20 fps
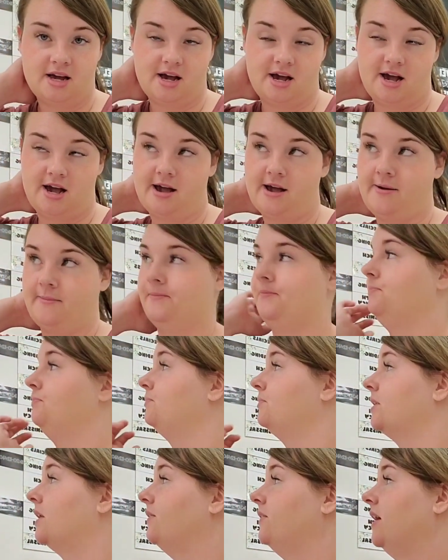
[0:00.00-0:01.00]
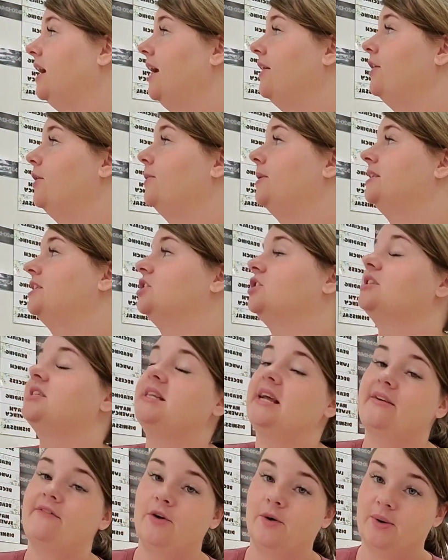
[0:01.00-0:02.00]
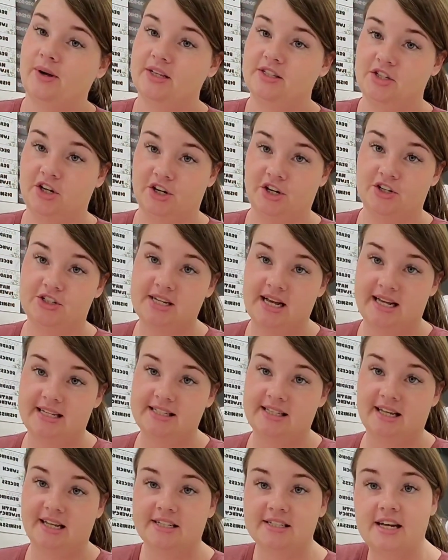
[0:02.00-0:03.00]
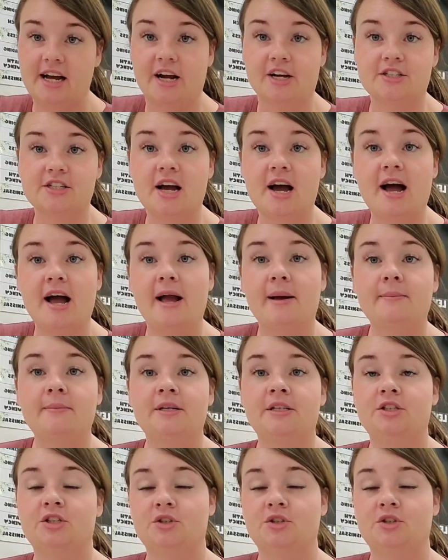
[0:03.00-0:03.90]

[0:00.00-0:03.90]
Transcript: The other ones are stay focused on your task the entire time.